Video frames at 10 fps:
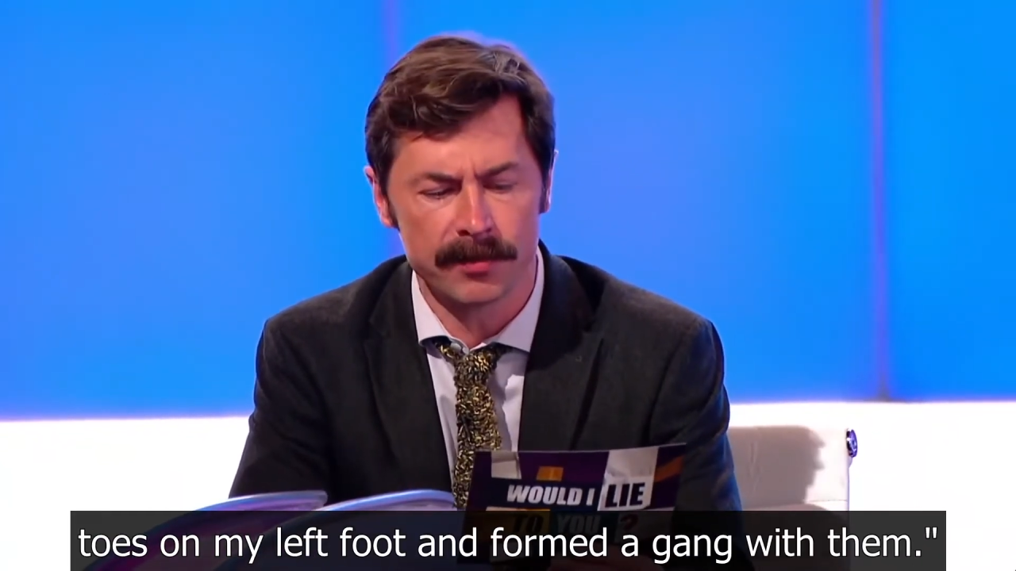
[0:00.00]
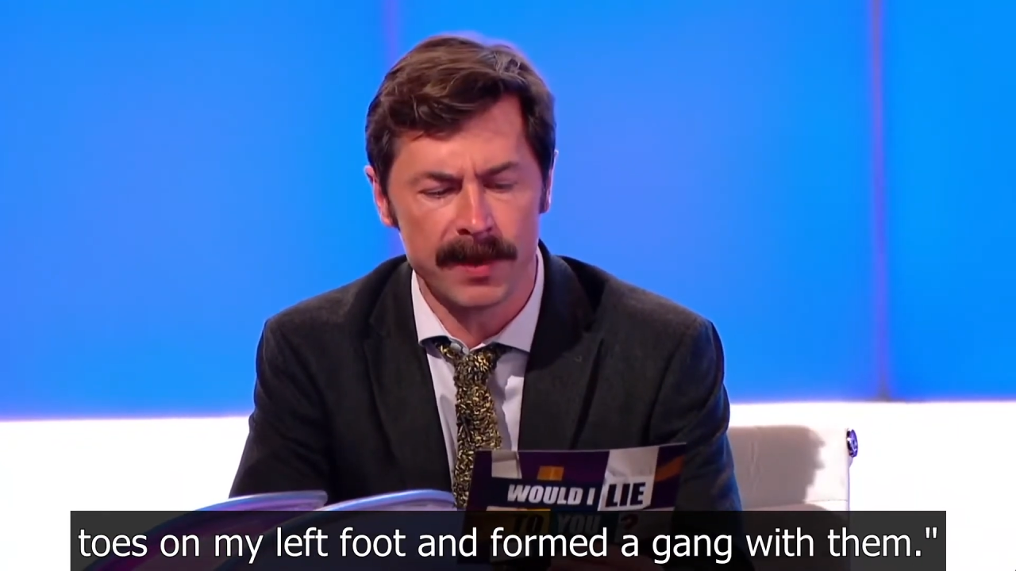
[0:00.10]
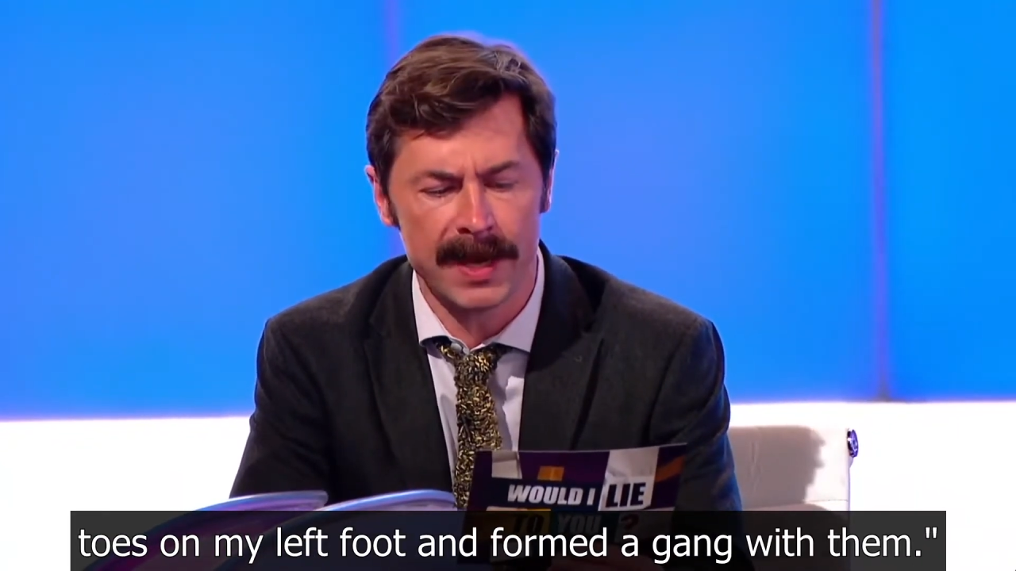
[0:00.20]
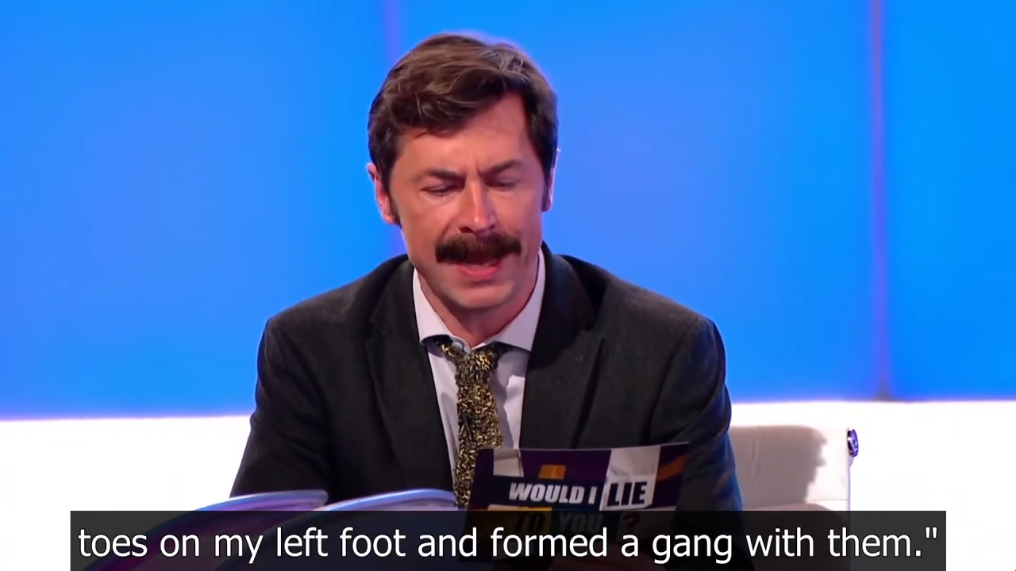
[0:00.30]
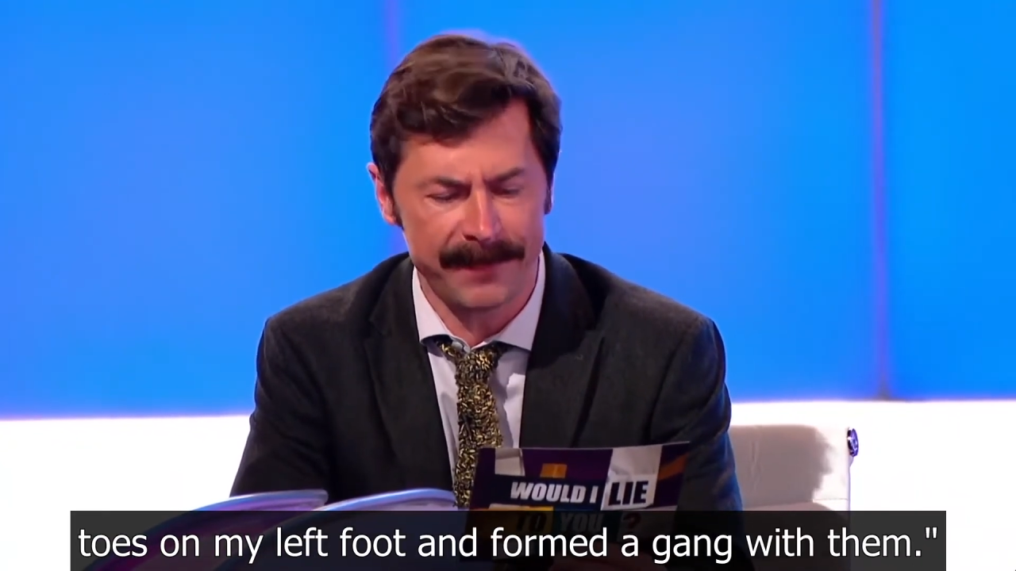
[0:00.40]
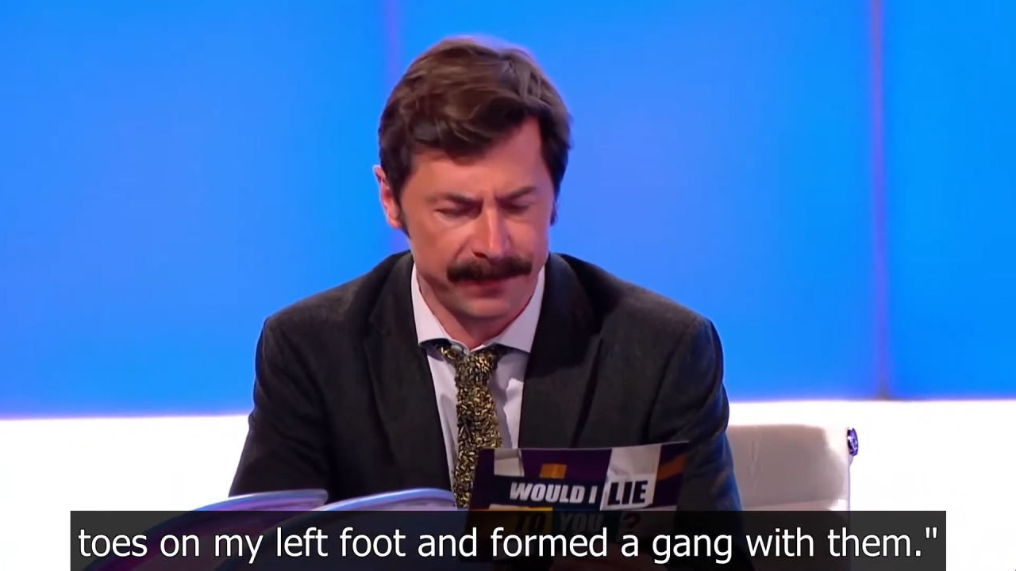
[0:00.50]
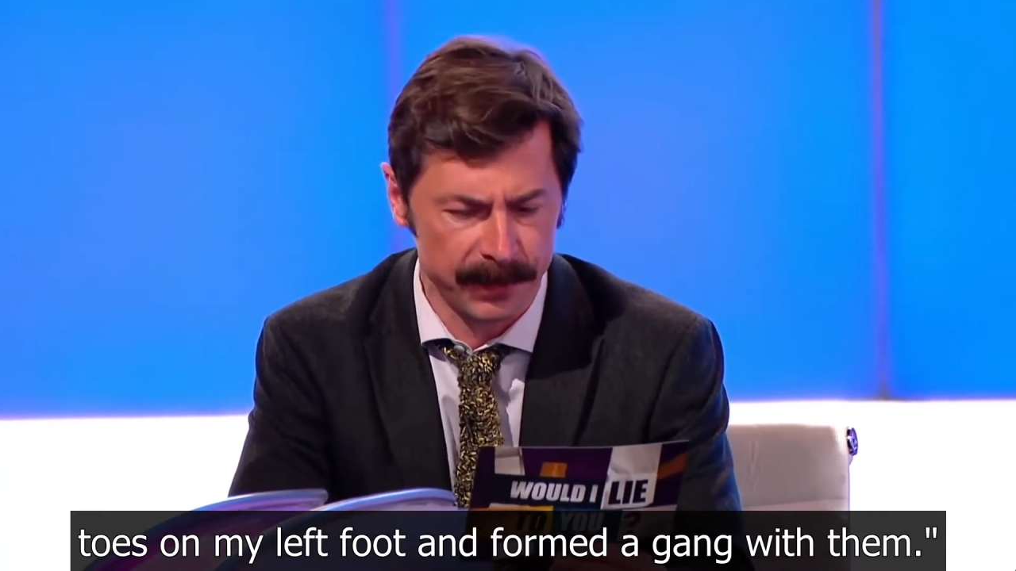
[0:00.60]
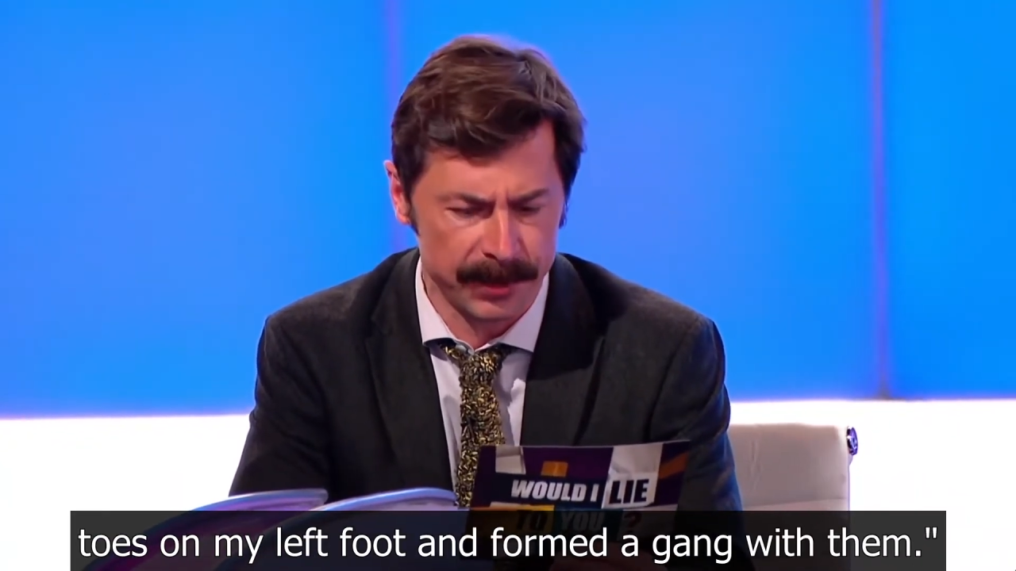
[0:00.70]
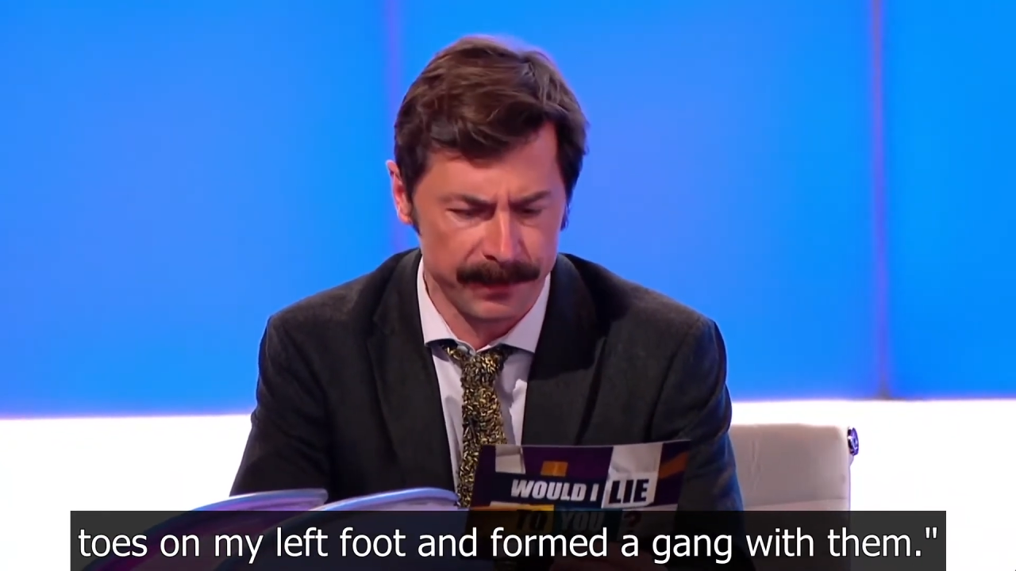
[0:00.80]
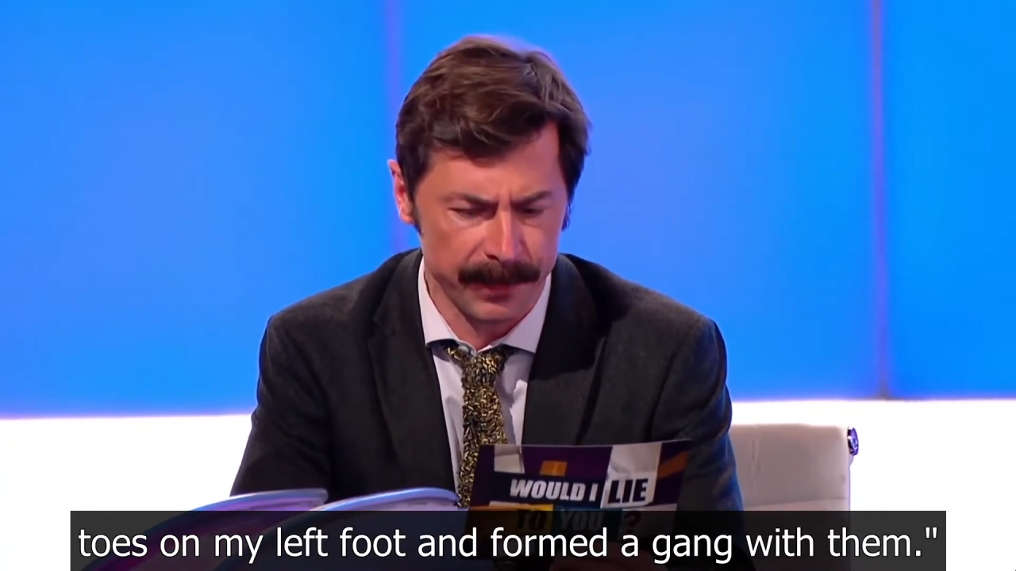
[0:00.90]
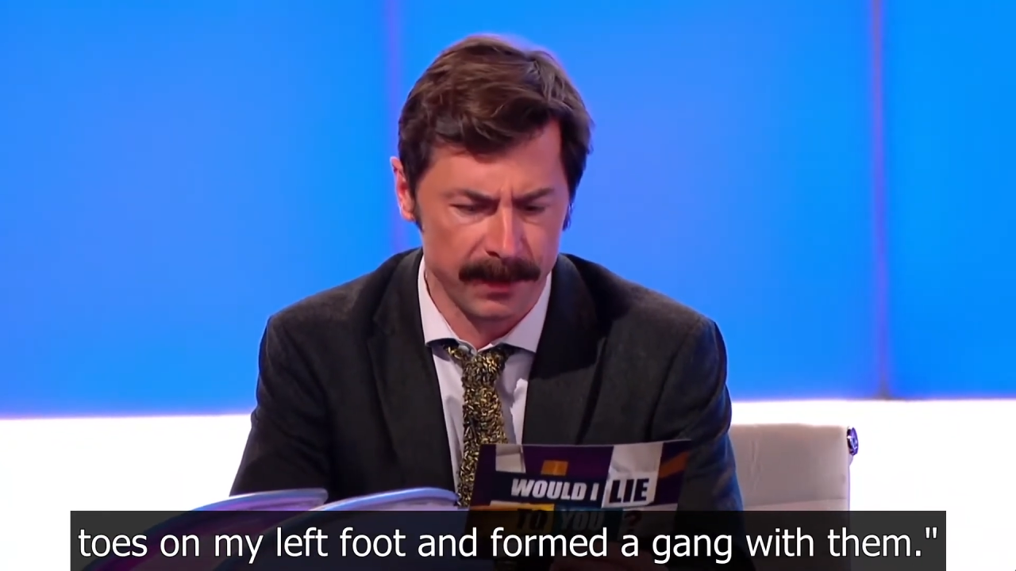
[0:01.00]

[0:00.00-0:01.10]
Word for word: on my left foot